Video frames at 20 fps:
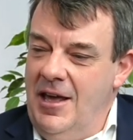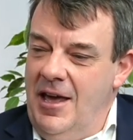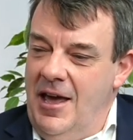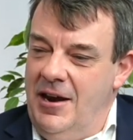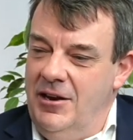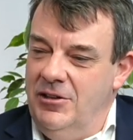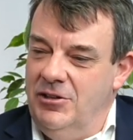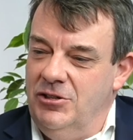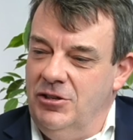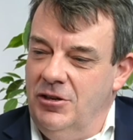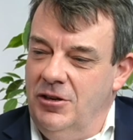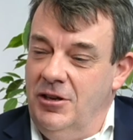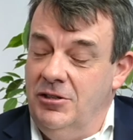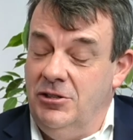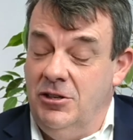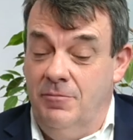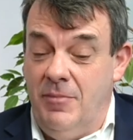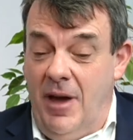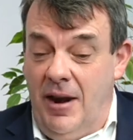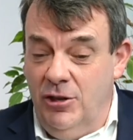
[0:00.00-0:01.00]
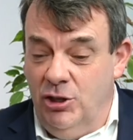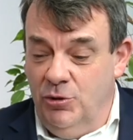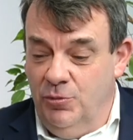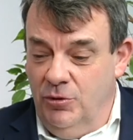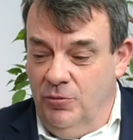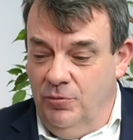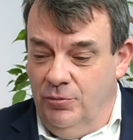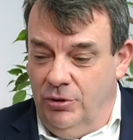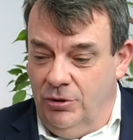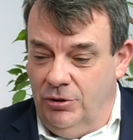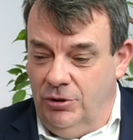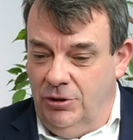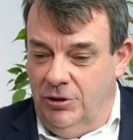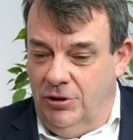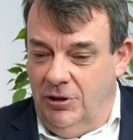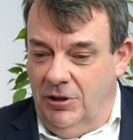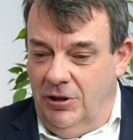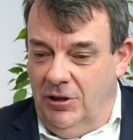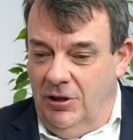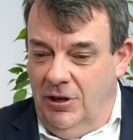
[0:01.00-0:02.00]
And it's a management book
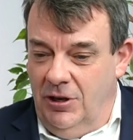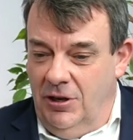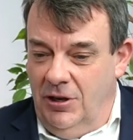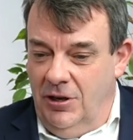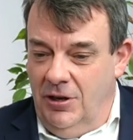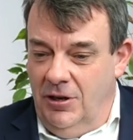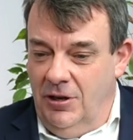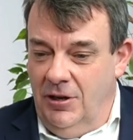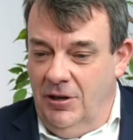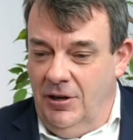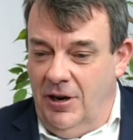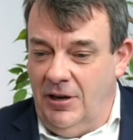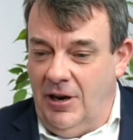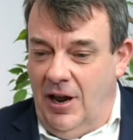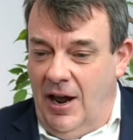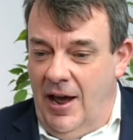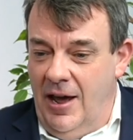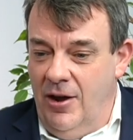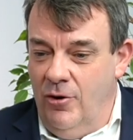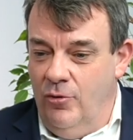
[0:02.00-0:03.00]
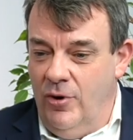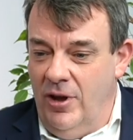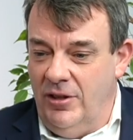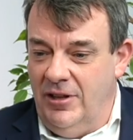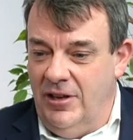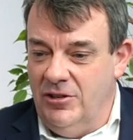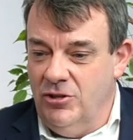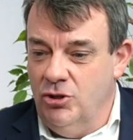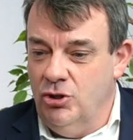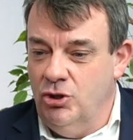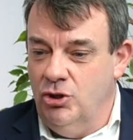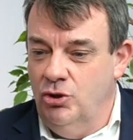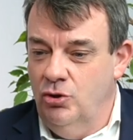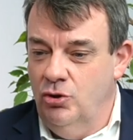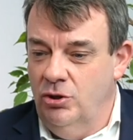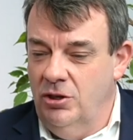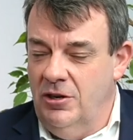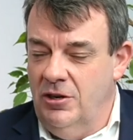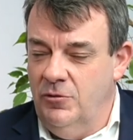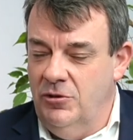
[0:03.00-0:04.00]
that I read as a
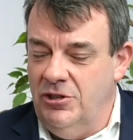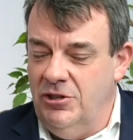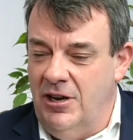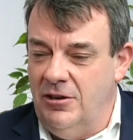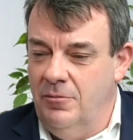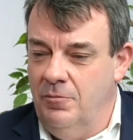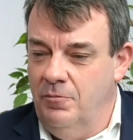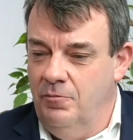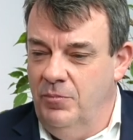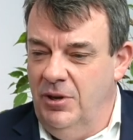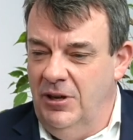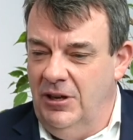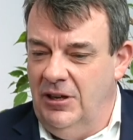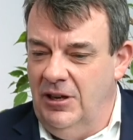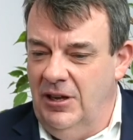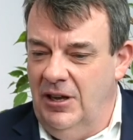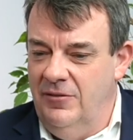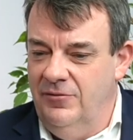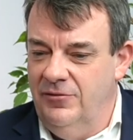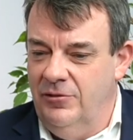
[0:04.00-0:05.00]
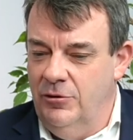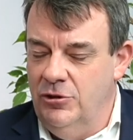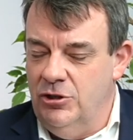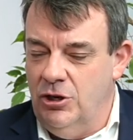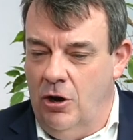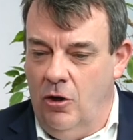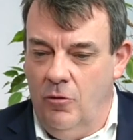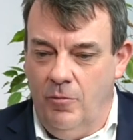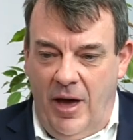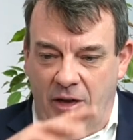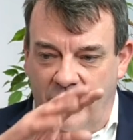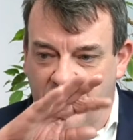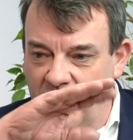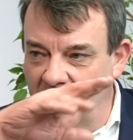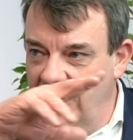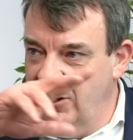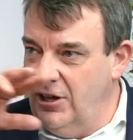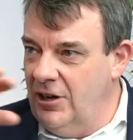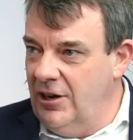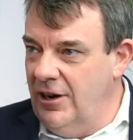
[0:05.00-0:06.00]
student, which had a big influence on my
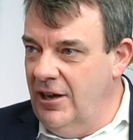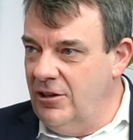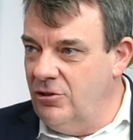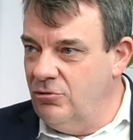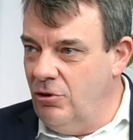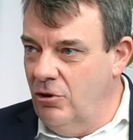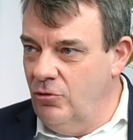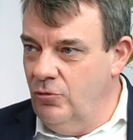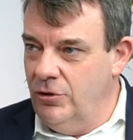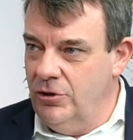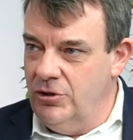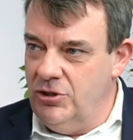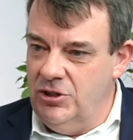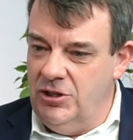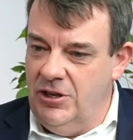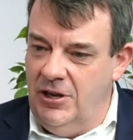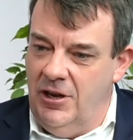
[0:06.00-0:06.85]
thinking later onwards.